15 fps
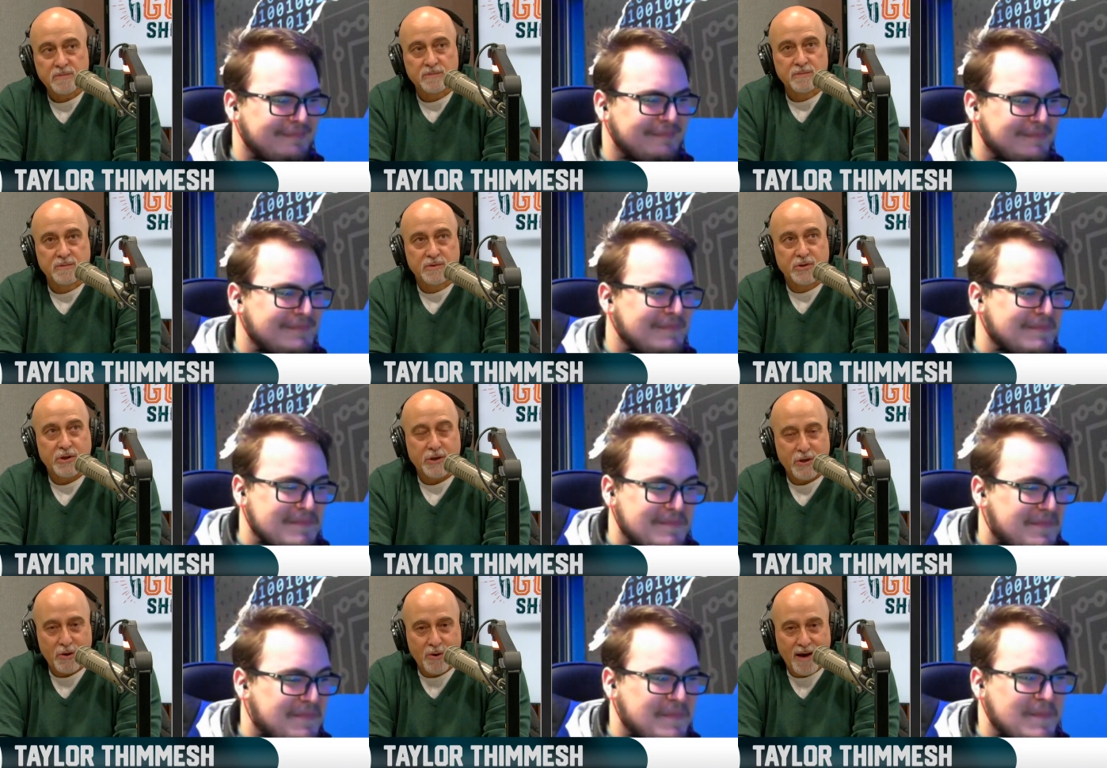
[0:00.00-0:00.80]
Speaker 1: do
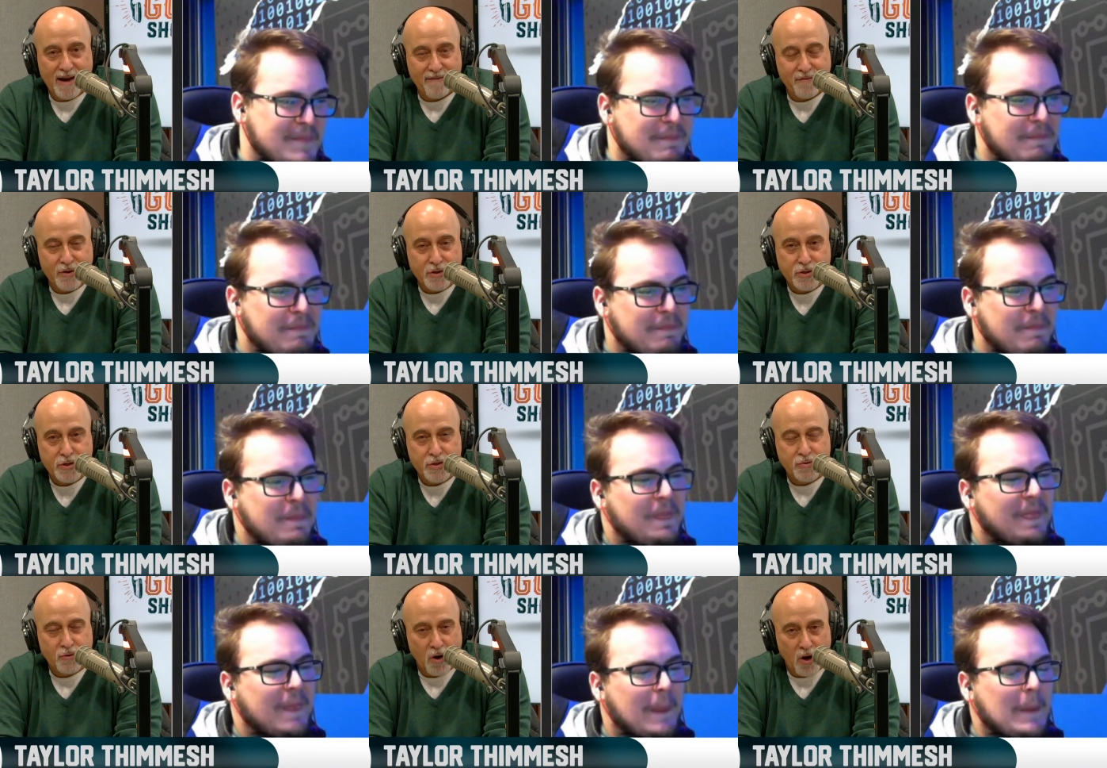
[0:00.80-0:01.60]
you have the
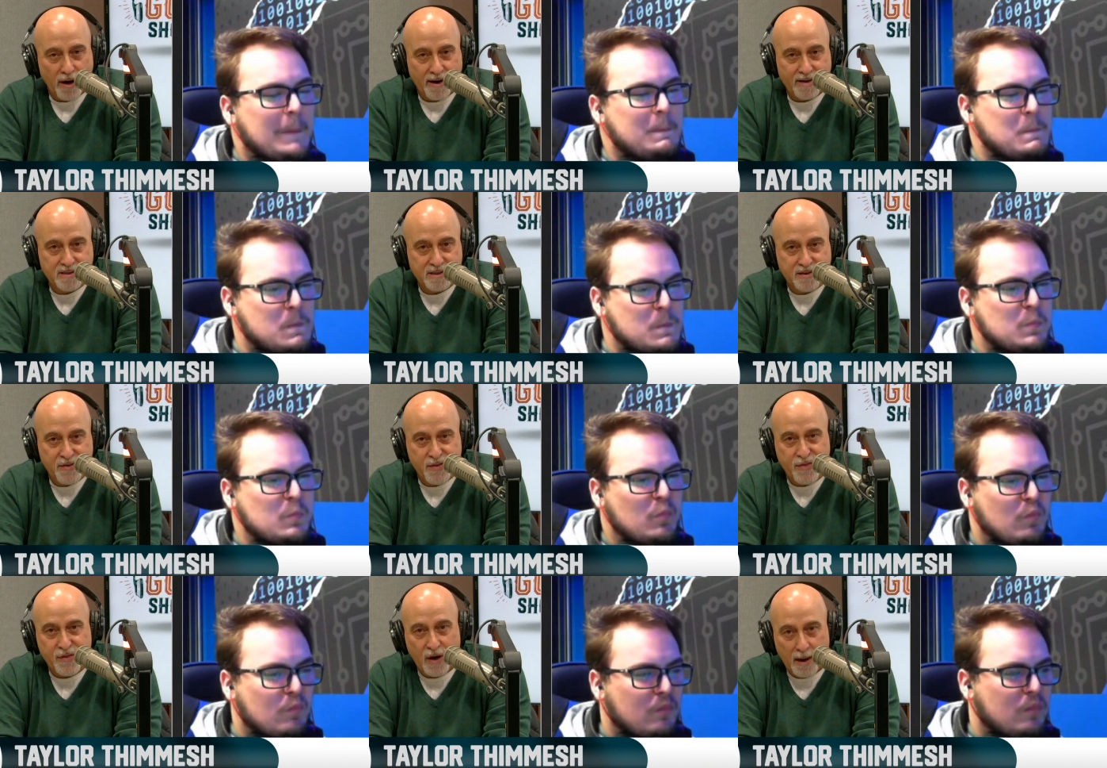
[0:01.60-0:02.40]
strongest
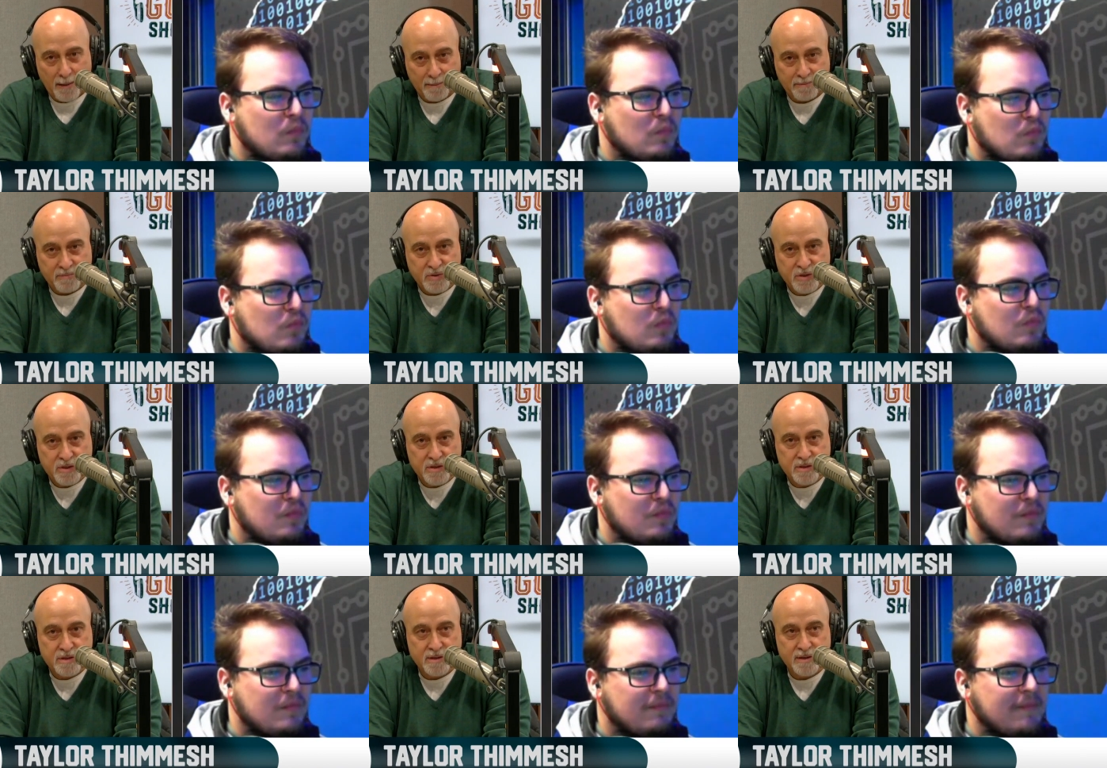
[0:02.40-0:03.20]

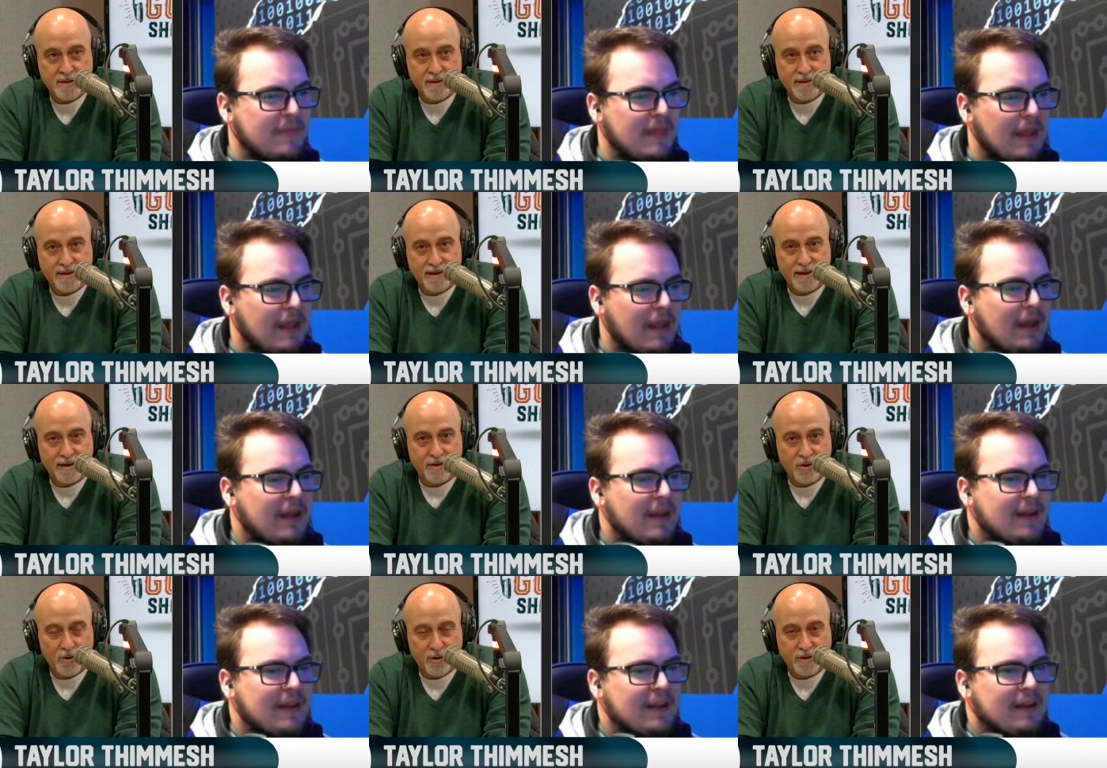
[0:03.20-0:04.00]
thumbs in
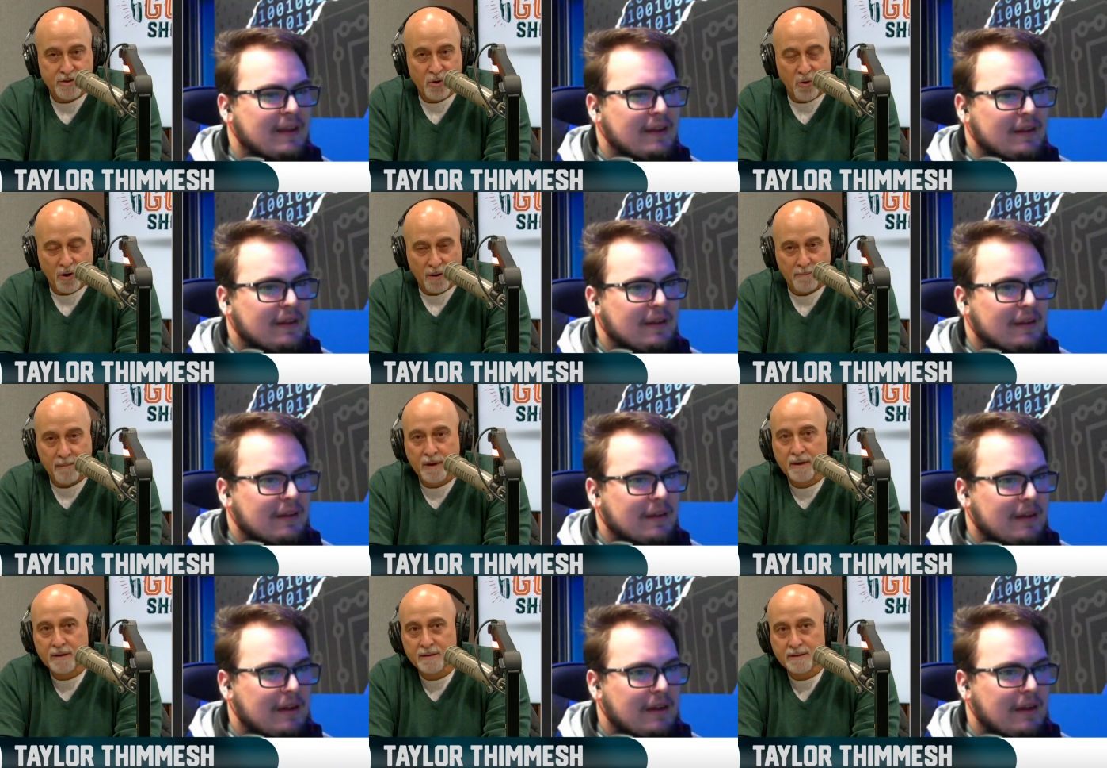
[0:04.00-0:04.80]
your dorm?
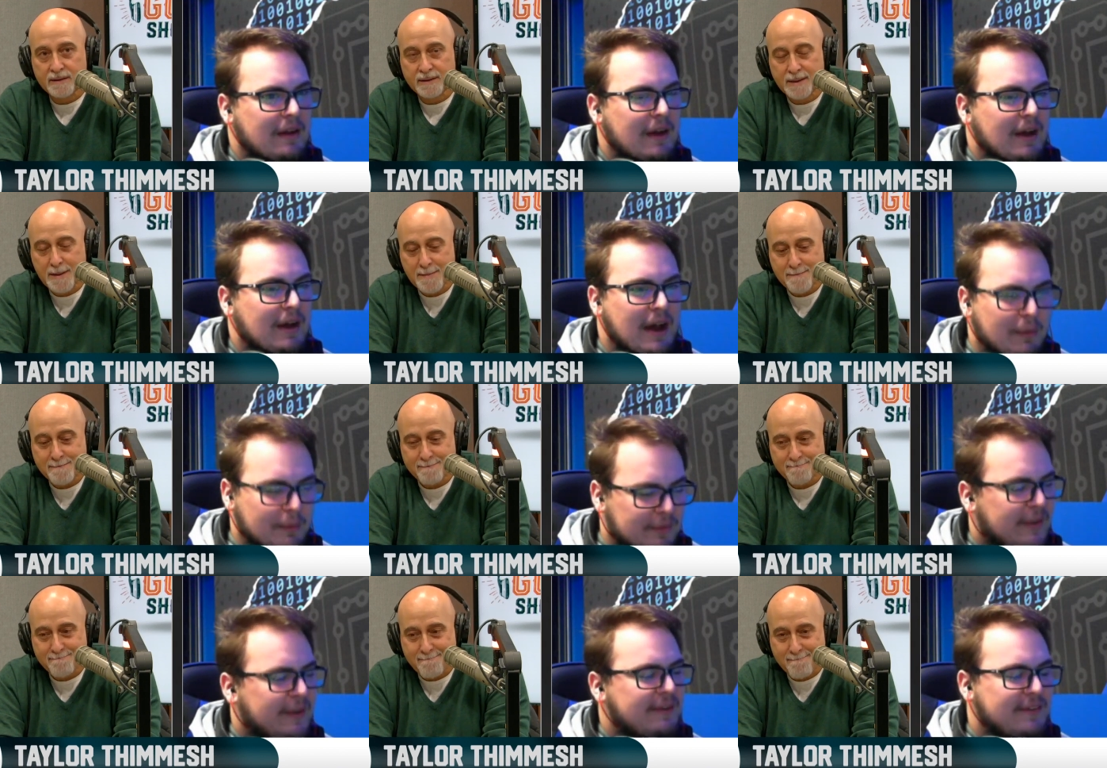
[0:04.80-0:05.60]

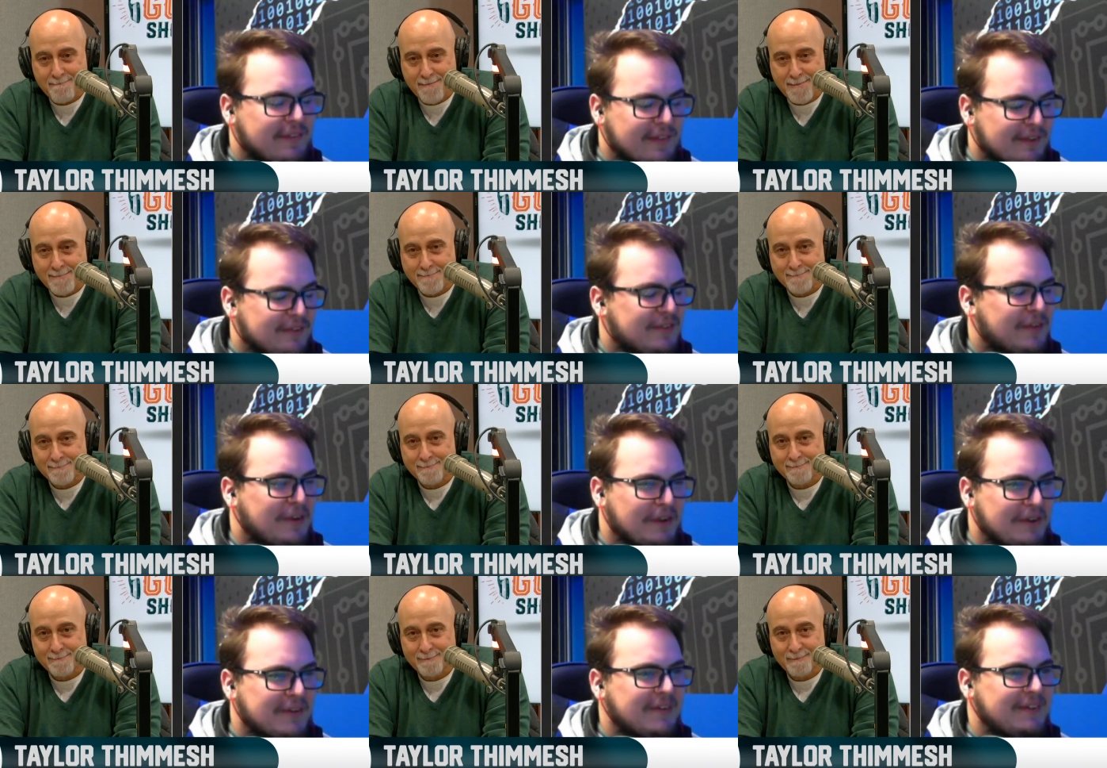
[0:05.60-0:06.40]
Speaker 2: Uh, I would like to
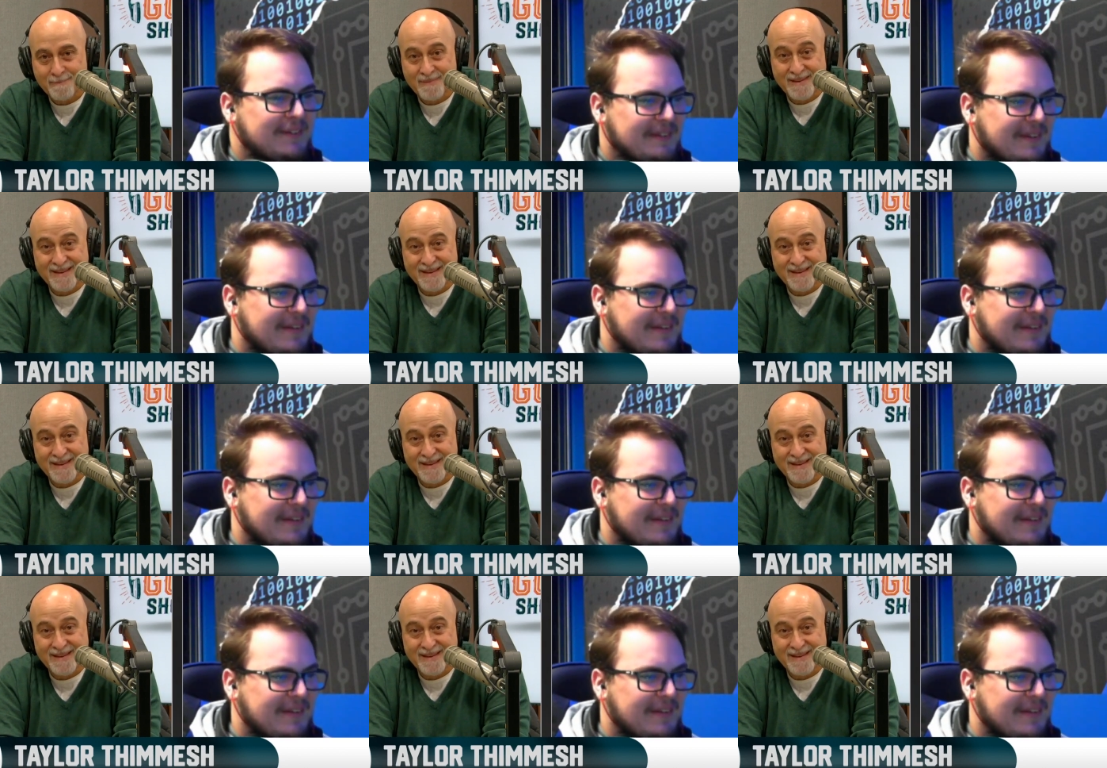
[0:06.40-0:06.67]
think so.